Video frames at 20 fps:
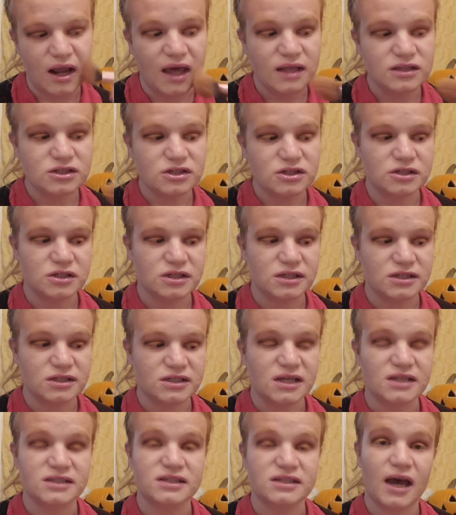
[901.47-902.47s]
answers and it
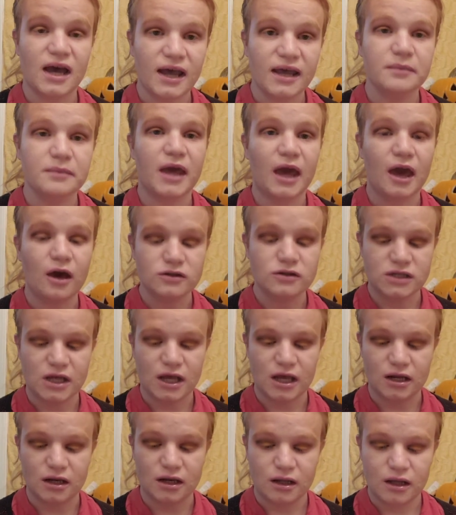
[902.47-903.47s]
says, I am Cow's
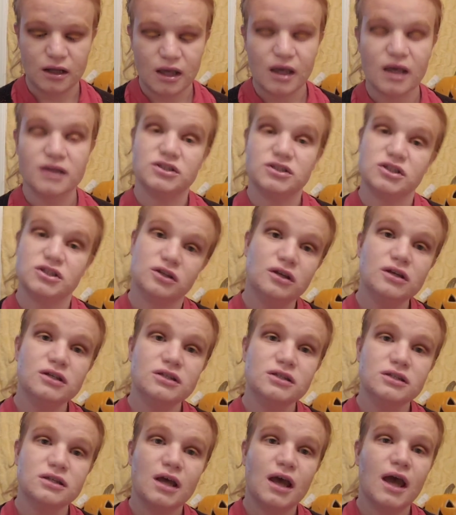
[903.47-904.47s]
Head. And she
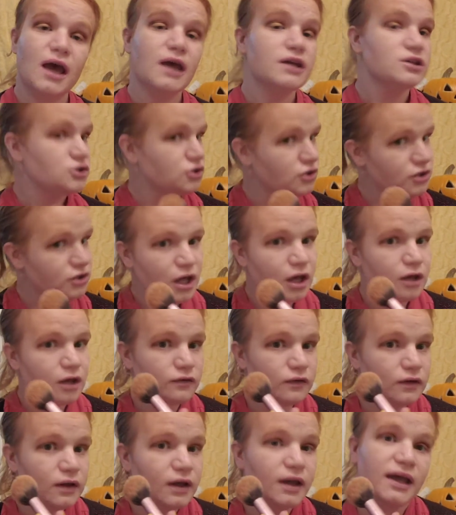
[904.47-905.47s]
looks, and sure enough,
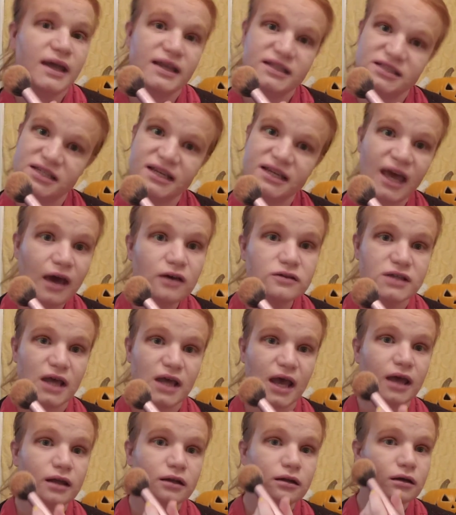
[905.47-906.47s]
it's a cow's
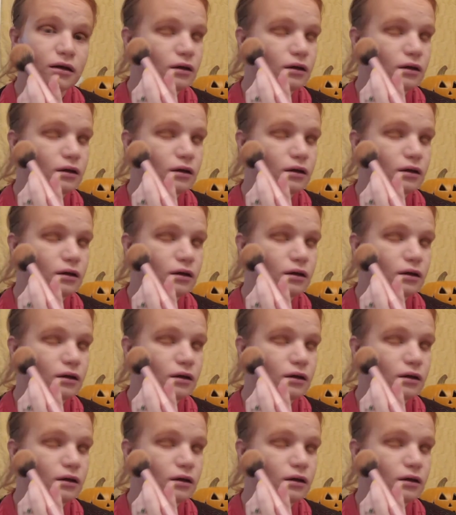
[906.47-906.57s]
head.